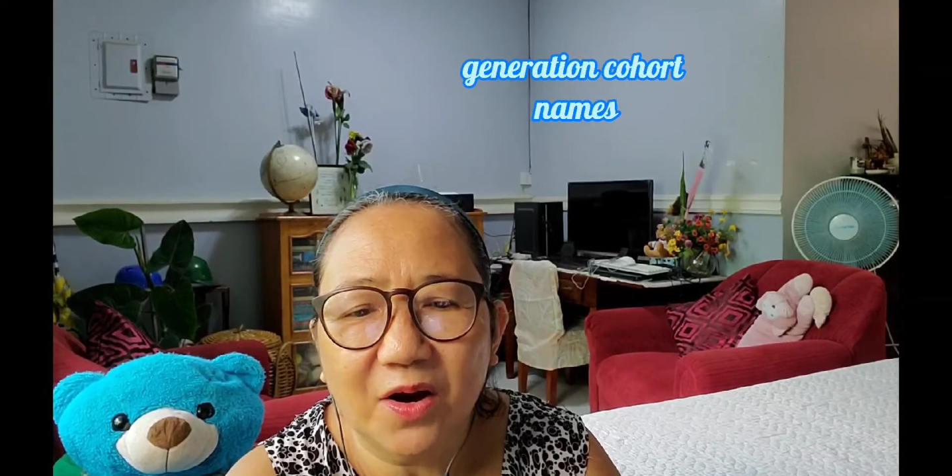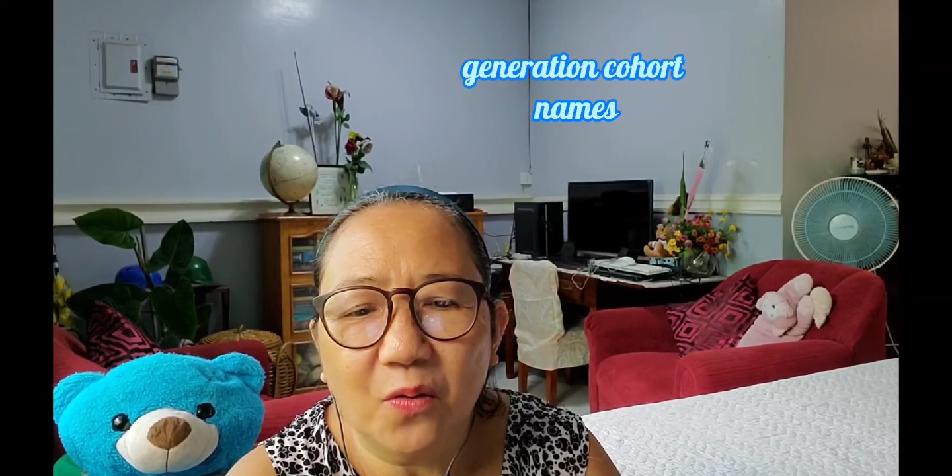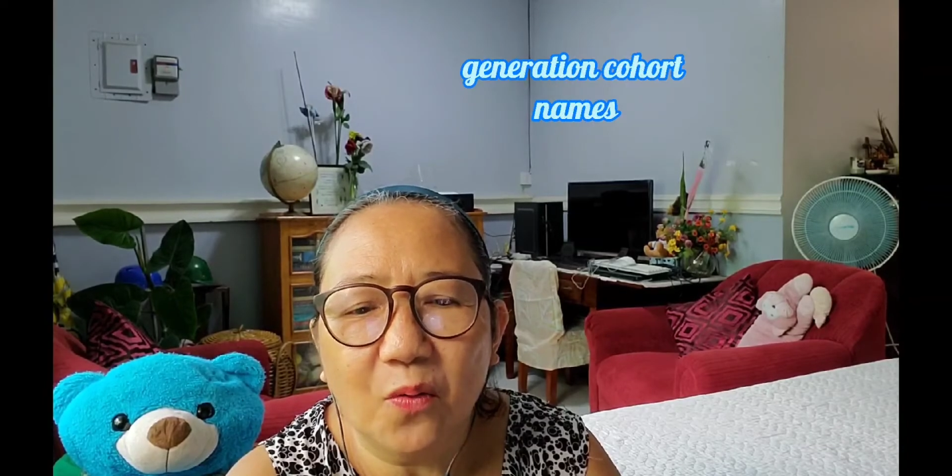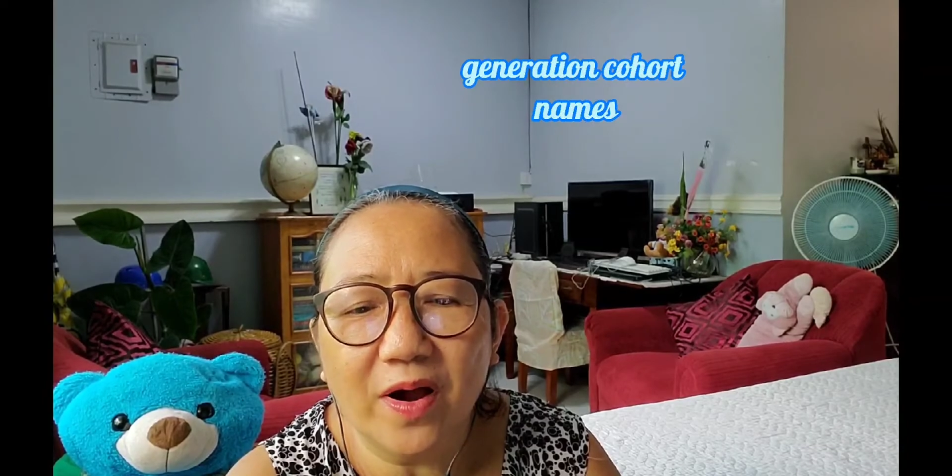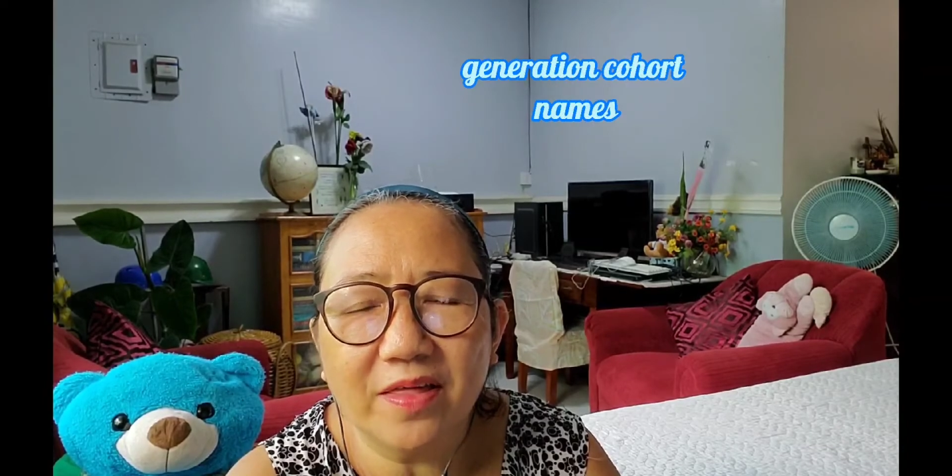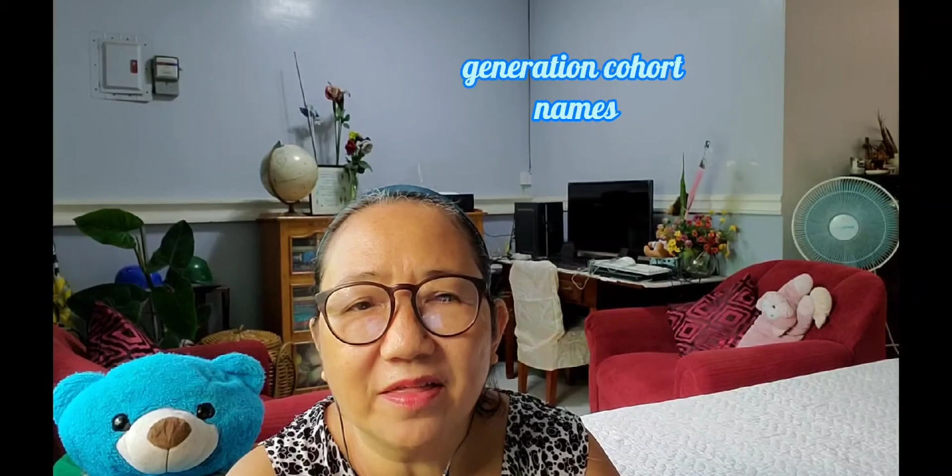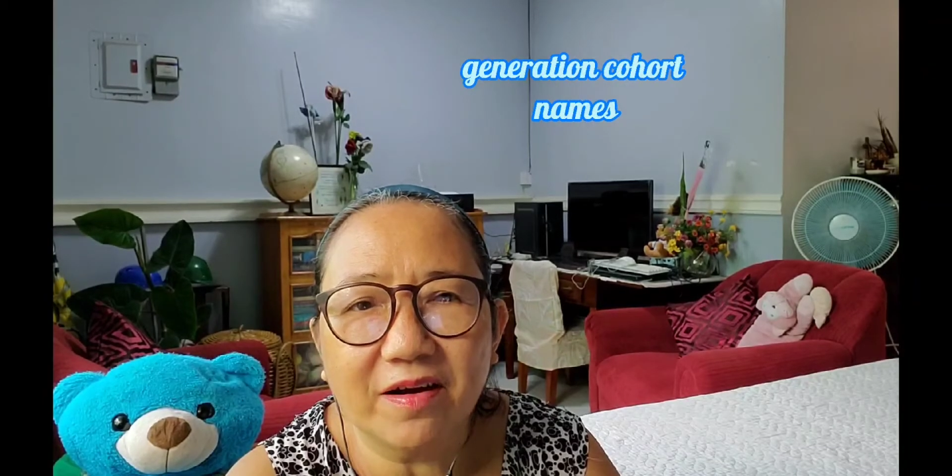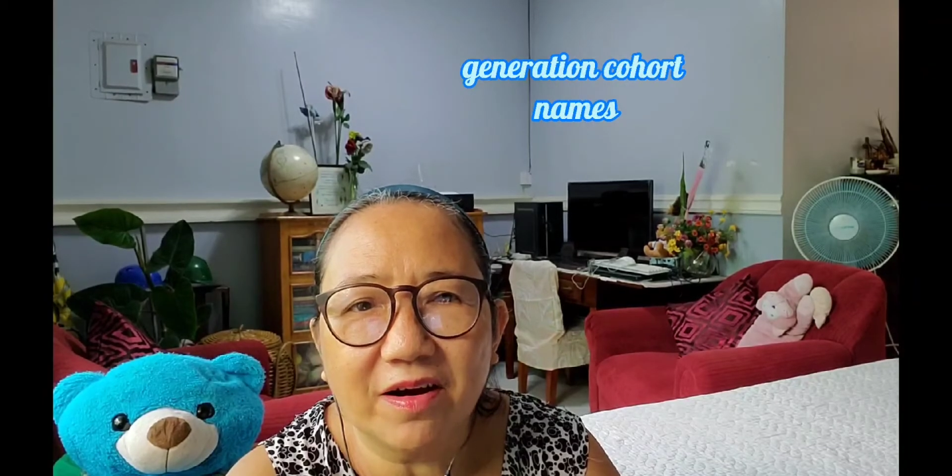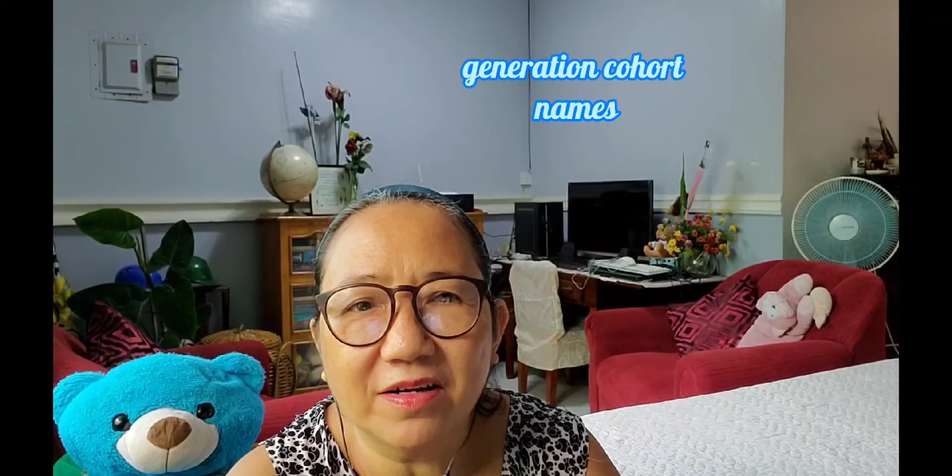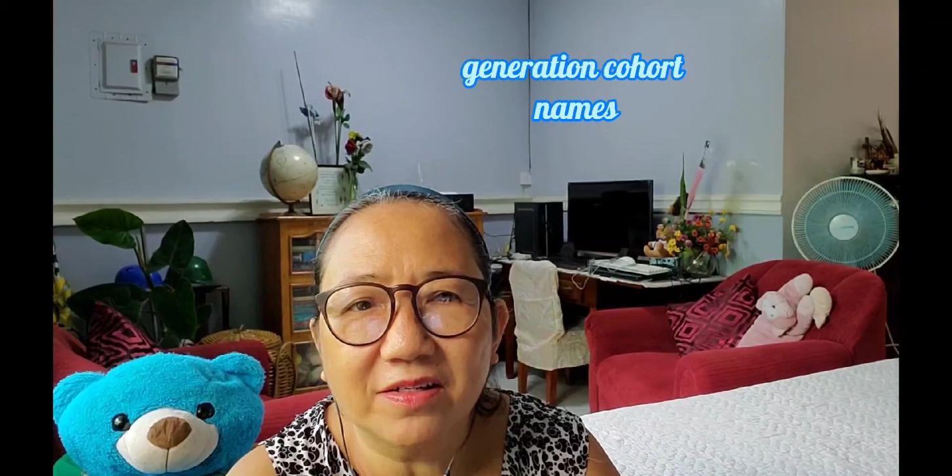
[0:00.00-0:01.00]
why there
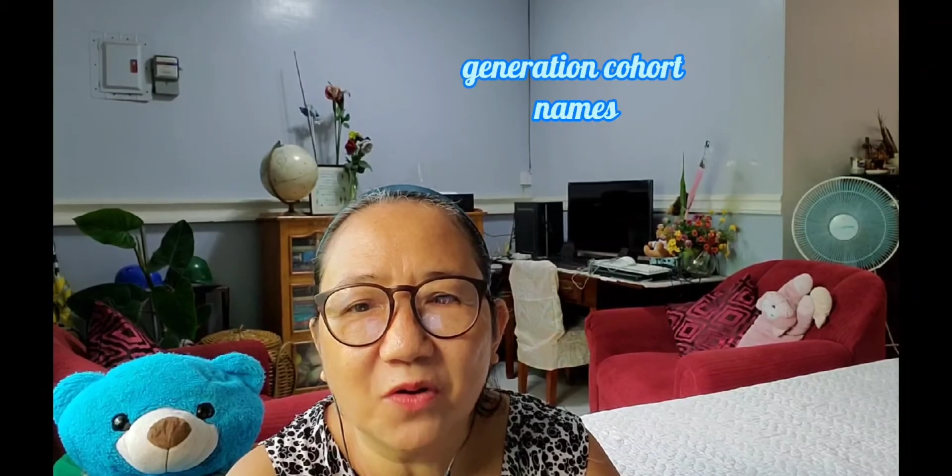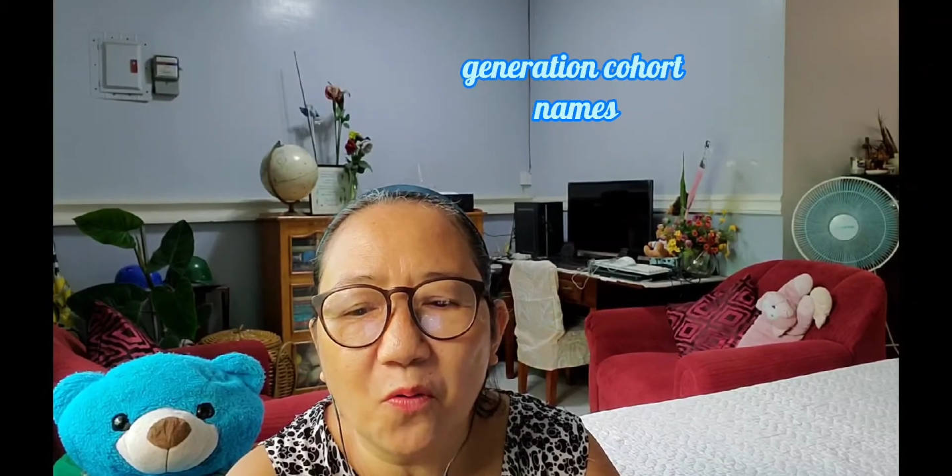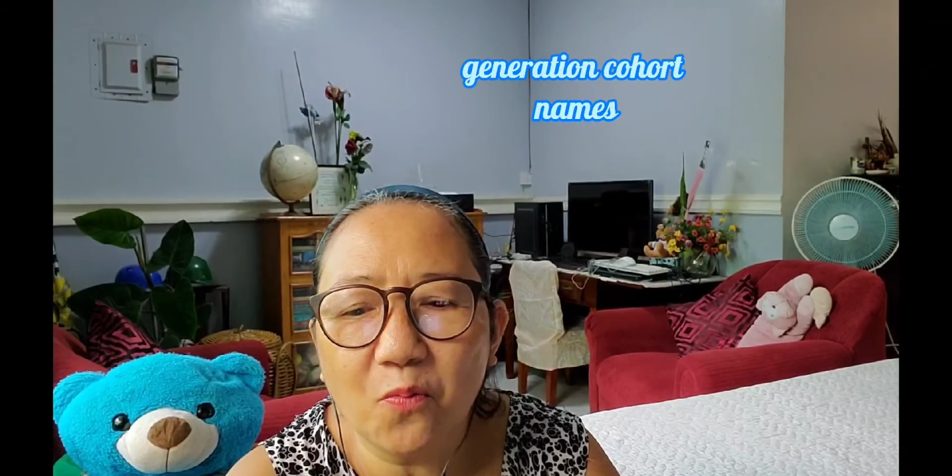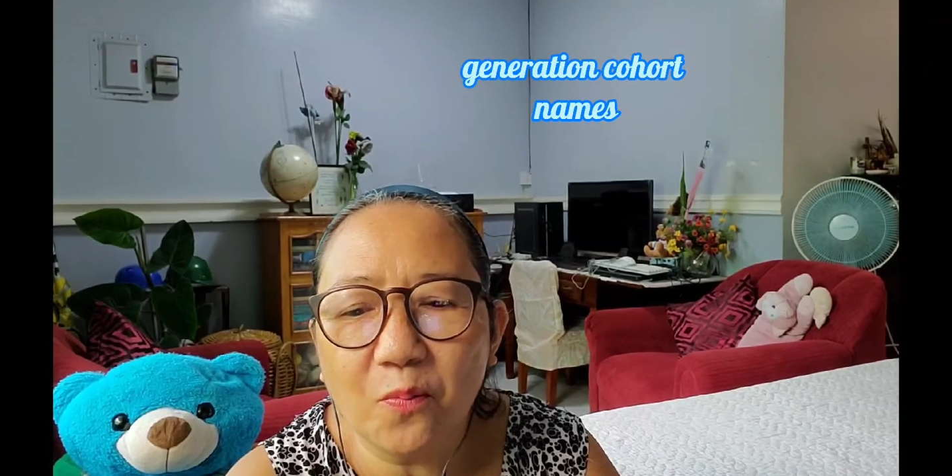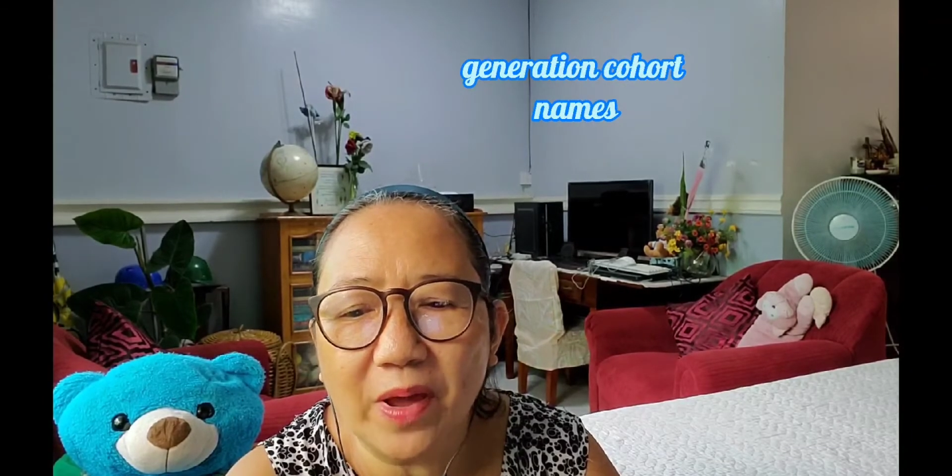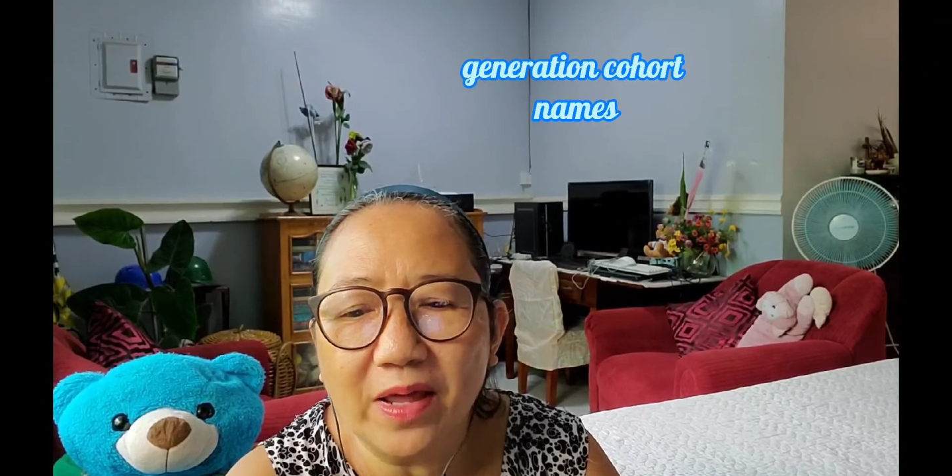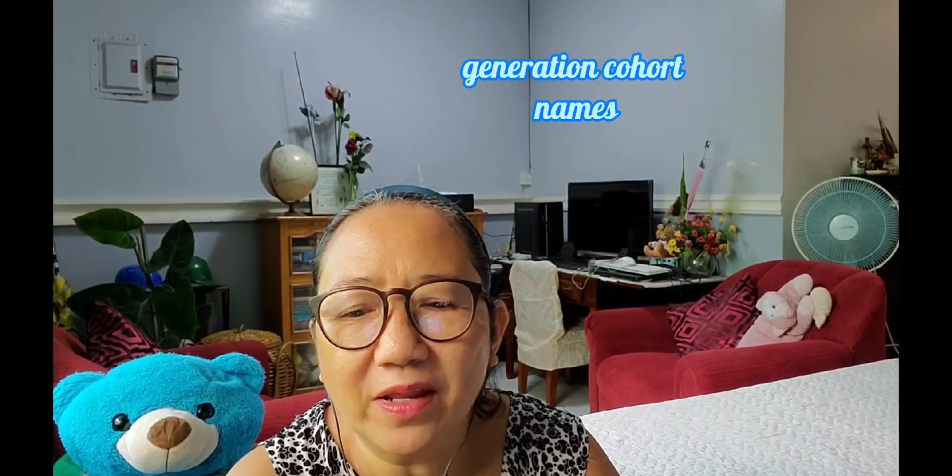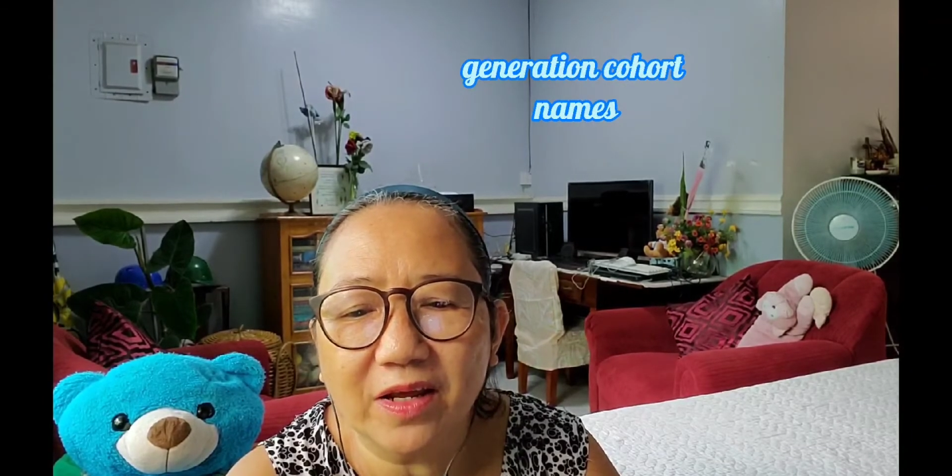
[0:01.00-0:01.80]
are so many